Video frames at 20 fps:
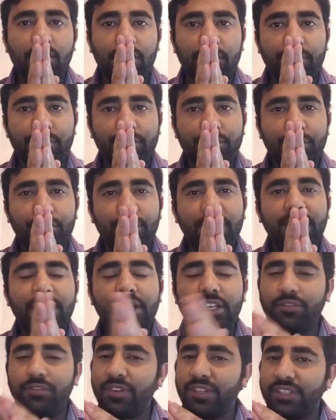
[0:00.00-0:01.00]
you need a
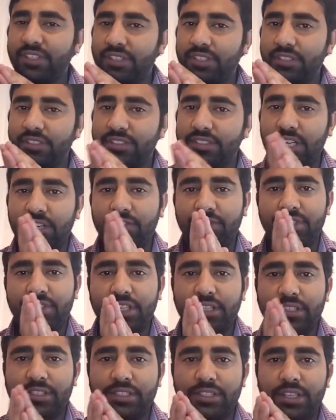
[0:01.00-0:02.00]
different set of
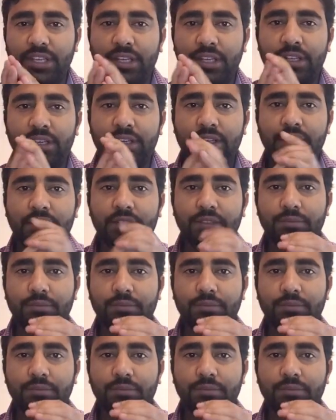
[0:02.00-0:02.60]
skills, and